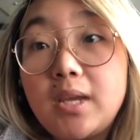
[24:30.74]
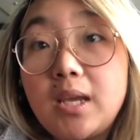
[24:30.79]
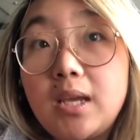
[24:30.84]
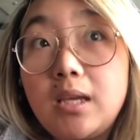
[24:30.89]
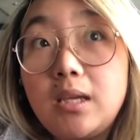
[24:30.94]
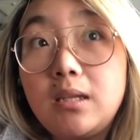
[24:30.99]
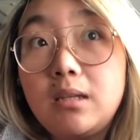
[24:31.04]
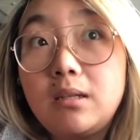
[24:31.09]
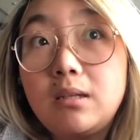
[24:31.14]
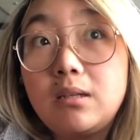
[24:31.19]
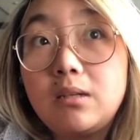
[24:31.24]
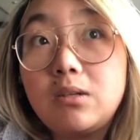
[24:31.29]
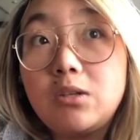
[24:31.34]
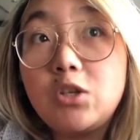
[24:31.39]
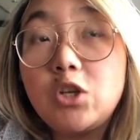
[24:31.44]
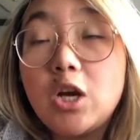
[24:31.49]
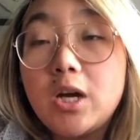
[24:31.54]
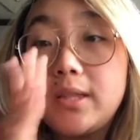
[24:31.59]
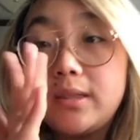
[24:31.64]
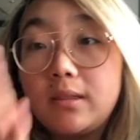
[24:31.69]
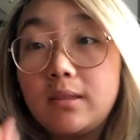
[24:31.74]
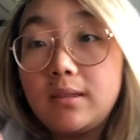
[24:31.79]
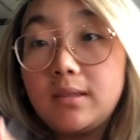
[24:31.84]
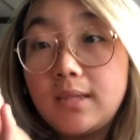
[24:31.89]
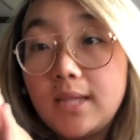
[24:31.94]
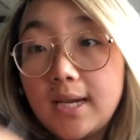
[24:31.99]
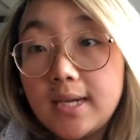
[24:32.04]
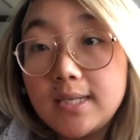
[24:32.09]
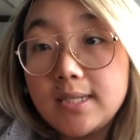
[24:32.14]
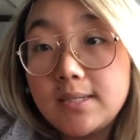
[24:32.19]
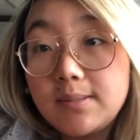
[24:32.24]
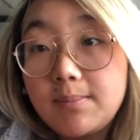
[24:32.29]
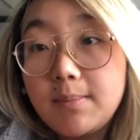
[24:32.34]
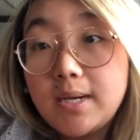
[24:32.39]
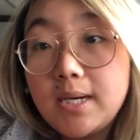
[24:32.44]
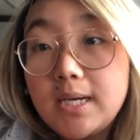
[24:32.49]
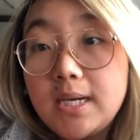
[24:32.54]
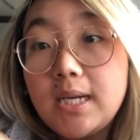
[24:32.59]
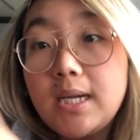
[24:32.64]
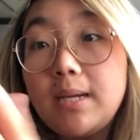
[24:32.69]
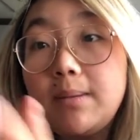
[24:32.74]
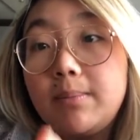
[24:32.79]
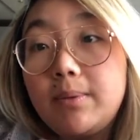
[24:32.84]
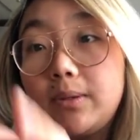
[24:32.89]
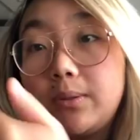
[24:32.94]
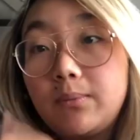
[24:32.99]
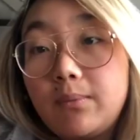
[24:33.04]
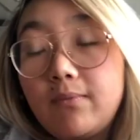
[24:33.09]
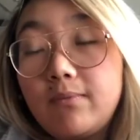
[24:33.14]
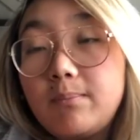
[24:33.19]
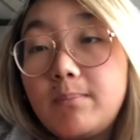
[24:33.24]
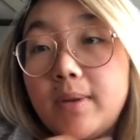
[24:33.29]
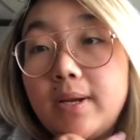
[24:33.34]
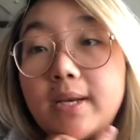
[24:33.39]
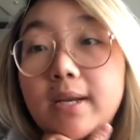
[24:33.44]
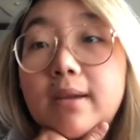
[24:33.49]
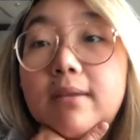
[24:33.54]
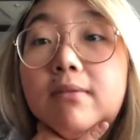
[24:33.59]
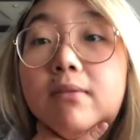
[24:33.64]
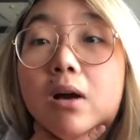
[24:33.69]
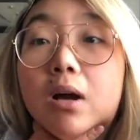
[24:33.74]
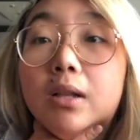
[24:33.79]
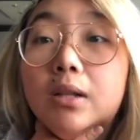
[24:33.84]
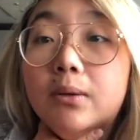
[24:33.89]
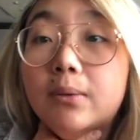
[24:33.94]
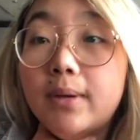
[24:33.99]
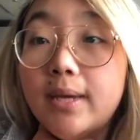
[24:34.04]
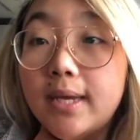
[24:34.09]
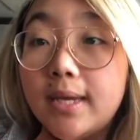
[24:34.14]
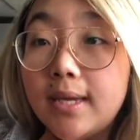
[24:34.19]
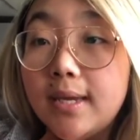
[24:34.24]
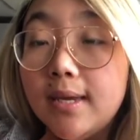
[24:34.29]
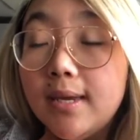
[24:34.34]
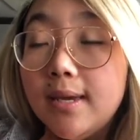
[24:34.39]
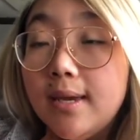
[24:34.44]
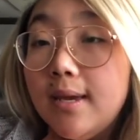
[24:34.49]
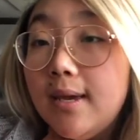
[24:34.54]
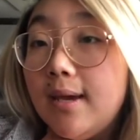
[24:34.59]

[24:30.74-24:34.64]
in not next Monday but the Monday following.